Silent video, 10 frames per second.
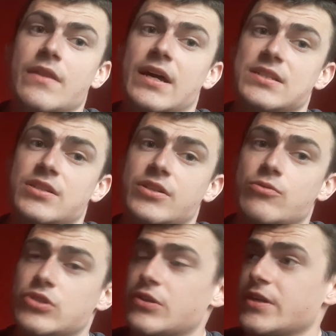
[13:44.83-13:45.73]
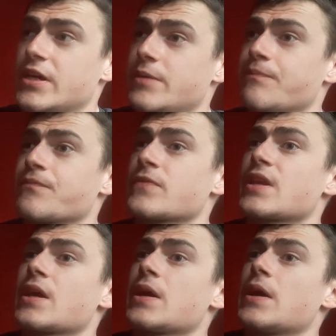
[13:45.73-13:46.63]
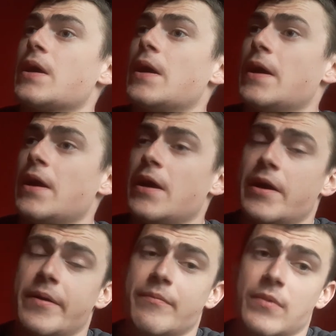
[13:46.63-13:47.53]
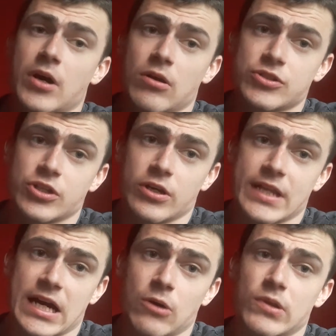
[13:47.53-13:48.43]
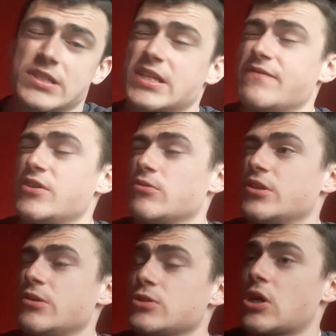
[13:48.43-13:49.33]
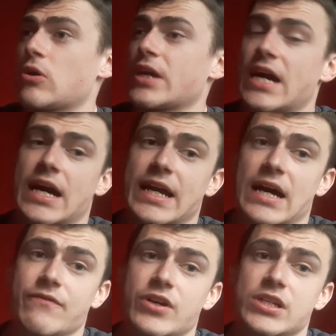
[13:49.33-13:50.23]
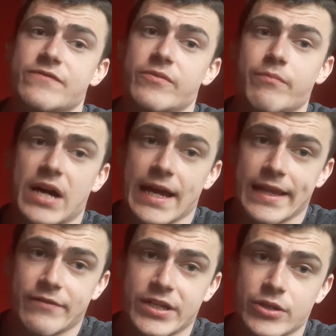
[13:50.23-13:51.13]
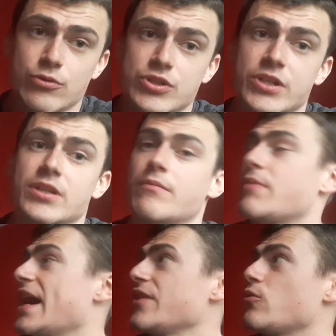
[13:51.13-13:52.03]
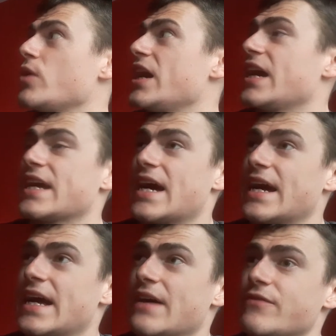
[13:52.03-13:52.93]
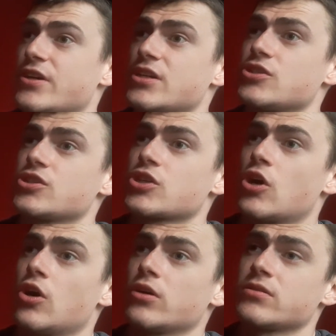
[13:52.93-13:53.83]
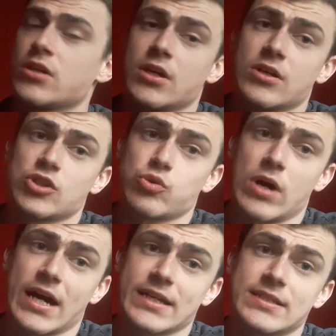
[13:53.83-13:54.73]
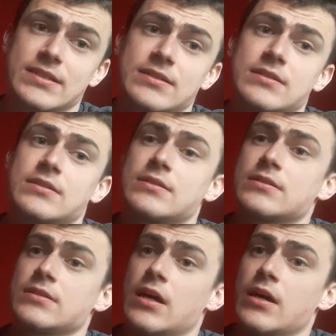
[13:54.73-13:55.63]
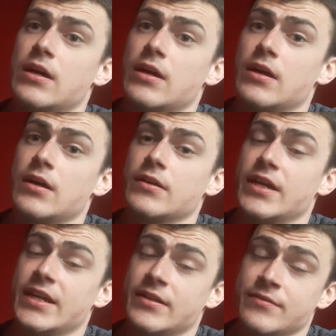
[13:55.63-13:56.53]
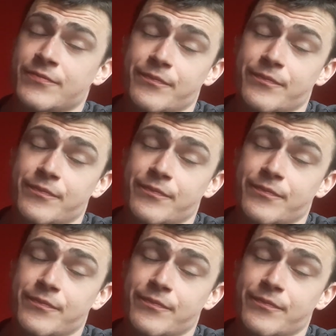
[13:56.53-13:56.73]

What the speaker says: Also now, let's give you the news on Kai Havertz from Bayer Leverkusen. By the way, Kai Havertz scored twice in